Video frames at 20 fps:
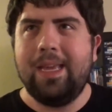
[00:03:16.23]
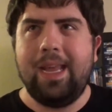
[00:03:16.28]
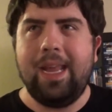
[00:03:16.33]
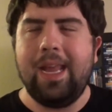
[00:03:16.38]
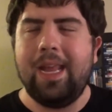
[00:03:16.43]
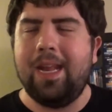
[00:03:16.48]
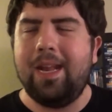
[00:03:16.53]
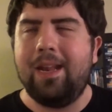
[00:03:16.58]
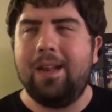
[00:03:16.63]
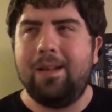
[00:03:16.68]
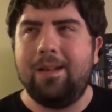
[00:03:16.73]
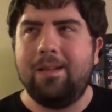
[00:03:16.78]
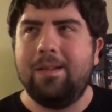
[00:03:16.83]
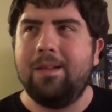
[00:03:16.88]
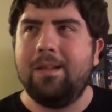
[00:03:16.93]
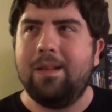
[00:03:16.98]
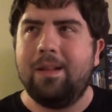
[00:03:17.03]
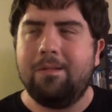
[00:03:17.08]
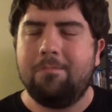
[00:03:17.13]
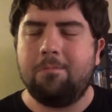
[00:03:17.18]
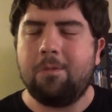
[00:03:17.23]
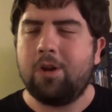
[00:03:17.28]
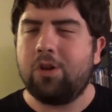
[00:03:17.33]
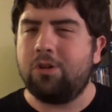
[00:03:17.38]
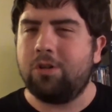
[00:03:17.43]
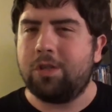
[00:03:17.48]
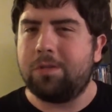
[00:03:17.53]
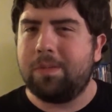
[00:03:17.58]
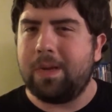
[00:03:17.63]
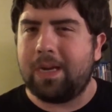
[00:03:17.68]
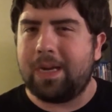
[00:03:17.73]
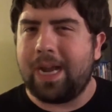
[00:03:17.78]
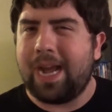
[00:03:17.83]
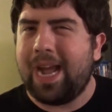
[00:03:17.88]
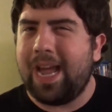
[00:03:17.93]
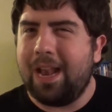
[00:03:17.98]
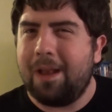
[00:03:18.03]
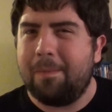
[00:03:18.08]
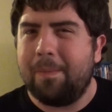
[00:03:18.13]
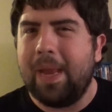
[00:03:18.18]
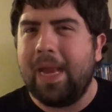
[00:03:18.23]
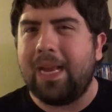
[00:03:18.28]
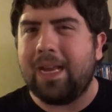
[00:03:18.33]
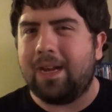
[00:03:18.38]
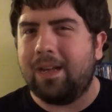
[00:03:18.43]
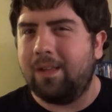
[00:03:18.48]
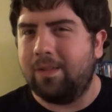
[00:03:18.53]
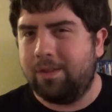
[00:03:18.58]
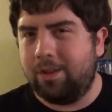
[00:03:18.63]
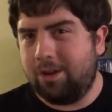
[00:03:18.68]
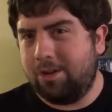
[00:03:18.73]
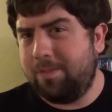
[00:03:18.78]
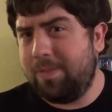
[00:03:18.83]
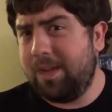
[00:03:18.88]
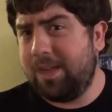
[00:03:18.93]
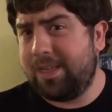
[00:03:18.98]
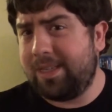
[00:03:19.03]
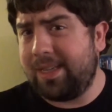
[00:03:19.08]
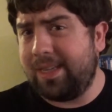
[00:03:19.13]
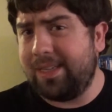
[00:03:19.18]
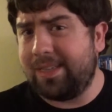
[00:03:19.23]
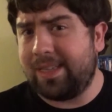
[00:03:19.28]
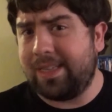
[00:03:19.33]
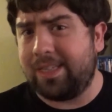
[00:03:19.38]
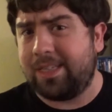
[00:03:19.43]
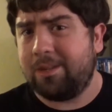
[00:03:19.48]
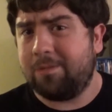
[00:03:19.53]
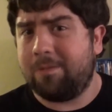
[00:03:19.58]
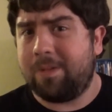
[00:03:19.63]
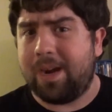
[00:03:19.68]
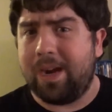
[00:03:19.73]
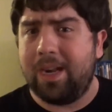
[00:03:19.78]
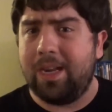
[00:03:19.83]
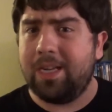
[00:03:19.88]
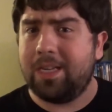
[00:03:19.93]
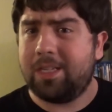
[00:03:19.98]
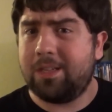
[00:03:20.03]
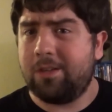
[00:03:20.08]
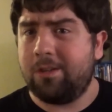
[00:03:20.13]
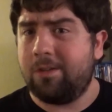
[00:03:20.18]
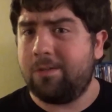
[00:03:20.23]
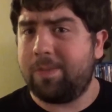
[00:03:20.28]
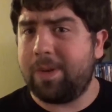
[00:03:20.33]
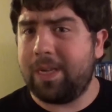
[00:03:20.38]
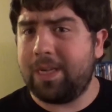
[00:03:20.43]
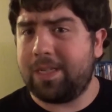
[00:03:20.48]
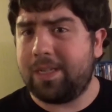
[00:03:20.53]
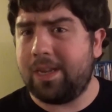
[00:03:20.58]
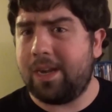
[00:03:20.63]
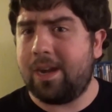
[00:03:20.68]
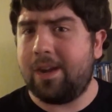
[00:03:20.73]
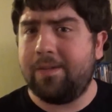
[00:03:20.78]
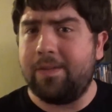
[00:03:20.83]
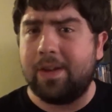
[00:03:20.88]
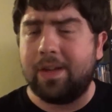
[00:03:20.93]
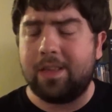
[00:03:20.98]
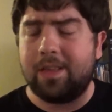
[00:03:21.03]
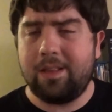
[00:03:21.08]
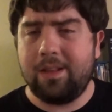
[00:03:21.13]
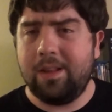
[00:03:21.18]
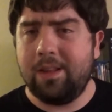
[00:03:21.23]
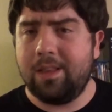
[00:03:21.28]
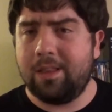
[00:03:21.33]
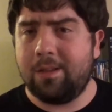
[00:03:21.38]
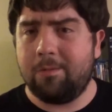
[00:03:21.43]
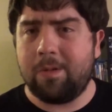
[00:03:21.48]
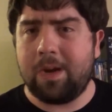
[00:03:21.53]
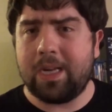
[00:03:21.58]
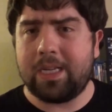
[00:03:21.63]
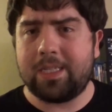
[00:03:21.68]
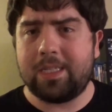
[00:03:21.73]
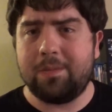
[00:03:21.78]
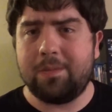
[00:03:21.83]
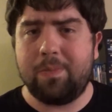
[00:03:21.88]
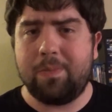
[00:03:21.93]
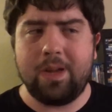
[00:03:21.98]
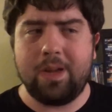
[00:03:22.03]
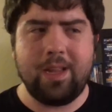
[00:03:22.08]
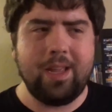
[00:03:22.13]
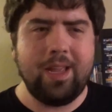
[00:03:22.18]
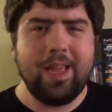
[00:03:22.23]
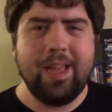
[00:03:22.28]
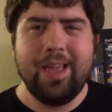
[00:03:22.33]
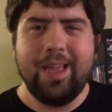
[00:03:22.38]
in retrospect kind of make a little bit of sense as to why he's so pissed off at the West, but